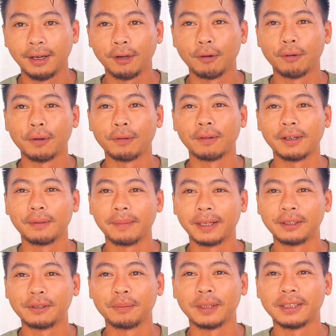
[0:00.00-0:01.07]
Hello everyone, welcome
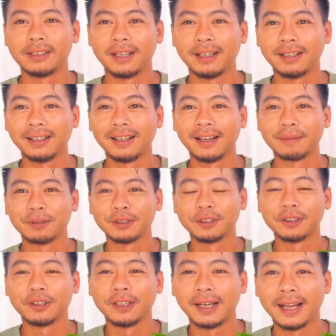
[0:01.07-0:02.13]
back to my channel. I'm
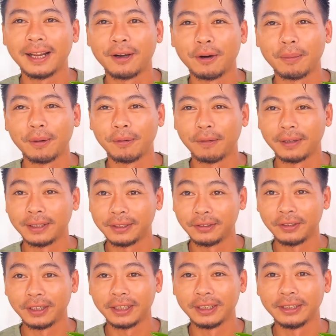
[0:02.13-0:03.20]
Johnson Engleng. Hope everyone is
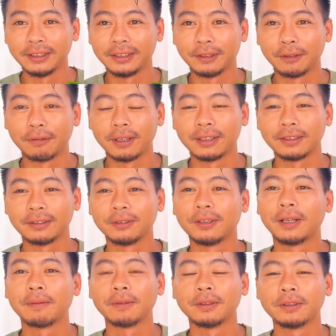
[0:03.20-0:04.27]
doing good. So friends,
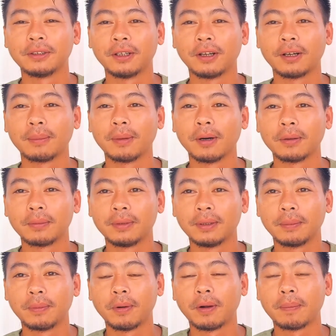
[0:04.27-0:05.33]
today I'm going to talk about
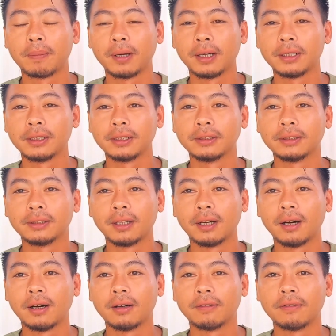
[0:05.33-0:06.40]
the propagations
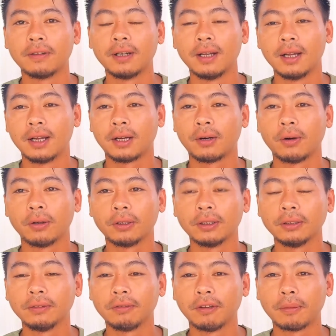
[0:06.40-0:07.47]
of
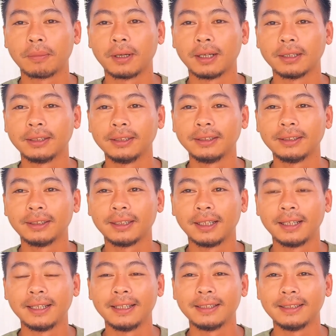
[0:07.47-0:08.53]
croton from cuttings
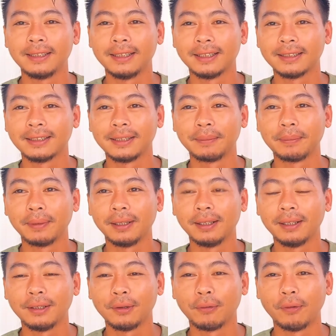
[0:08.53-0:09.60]
in easy and
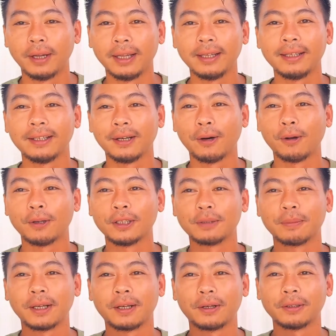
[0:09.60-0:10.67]
simple way. All
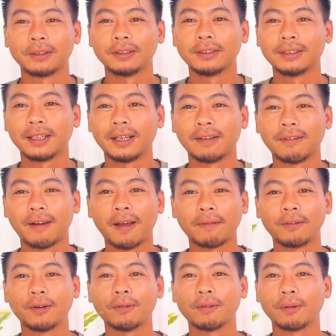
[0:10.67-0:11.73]
these my crotons I have I
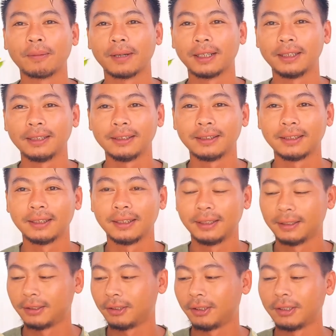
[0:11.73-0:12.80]
have grown from cuttings.
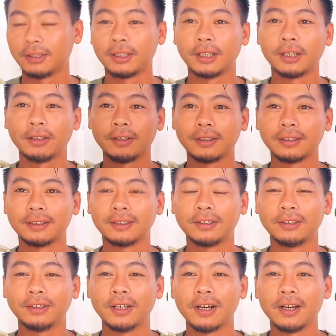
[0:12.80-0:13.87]
As you can check out, it is
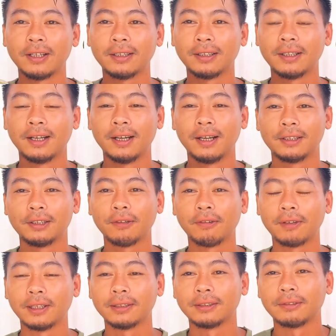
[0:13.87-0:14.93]
too young. So
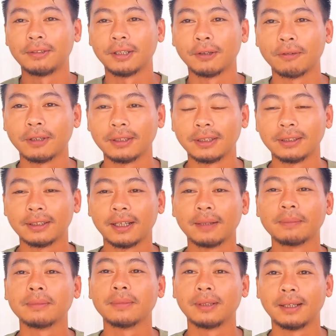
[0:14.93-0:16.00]
friends, without wasting
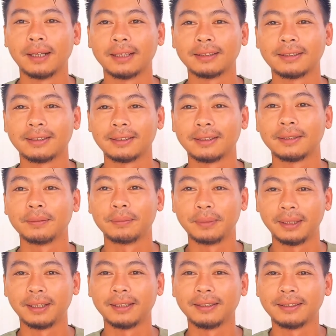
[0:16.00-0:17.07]
time, let's
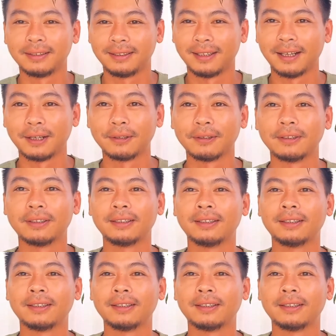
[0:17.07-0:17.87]
begin now.